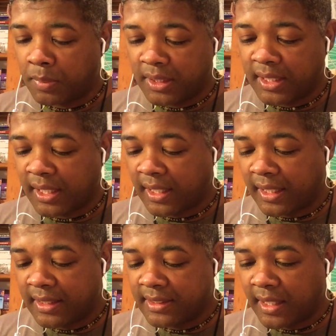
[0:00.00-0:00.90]
but it's like I
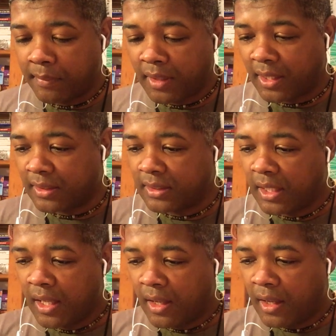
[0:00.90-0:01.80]
get the same things.
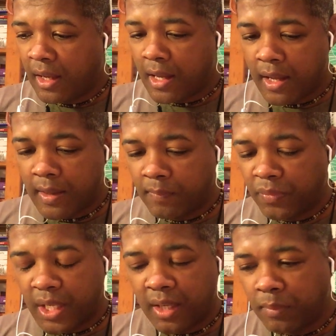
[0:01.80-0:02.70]
Um,
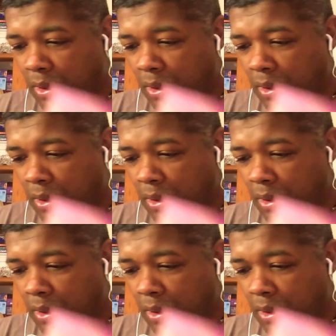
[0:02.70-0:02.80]
time